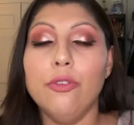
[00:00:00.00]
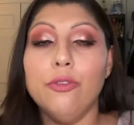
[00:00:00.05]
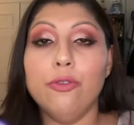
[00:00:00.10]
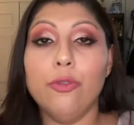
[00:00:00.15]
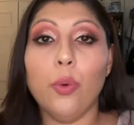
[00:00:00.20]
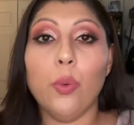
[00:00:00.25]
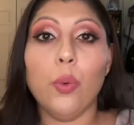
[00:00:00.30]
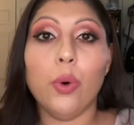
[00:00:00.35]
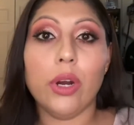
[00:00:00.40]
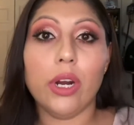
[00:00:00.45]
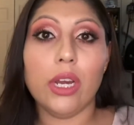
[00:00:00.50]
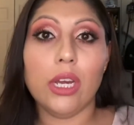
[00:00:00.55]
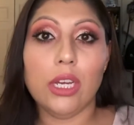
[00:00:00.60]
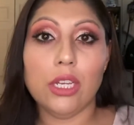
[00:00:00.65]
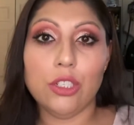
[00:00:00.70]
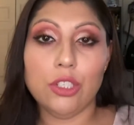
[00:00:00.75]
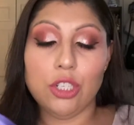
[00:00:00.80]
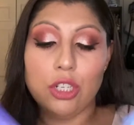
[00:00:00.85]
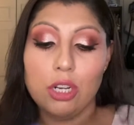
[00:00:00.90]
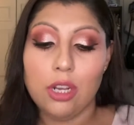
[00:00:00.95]
for
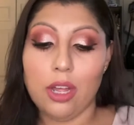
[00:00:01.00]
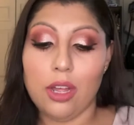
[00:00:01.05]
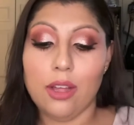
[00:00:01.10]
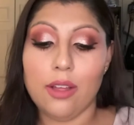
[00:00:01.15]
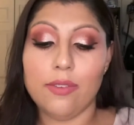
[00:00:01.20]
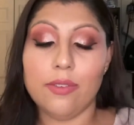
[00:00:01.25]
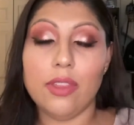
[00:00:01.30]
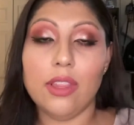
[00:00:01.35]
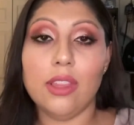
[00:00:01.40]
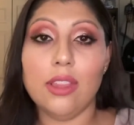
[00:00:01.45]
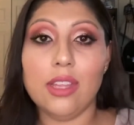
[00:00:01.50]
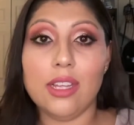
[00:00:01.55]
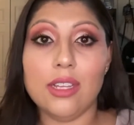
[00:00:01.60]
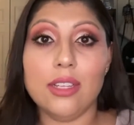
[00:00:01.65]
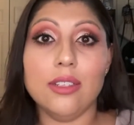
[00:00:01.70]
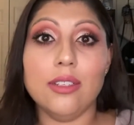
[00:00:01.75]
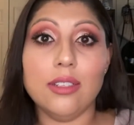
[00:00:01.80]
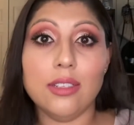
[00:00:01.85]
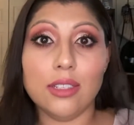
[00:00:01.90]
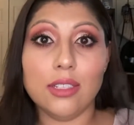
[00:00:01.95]
each of
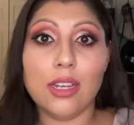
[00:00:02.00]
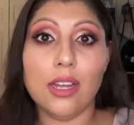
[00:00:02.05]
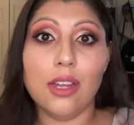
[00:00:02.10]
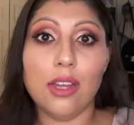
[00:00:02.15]
these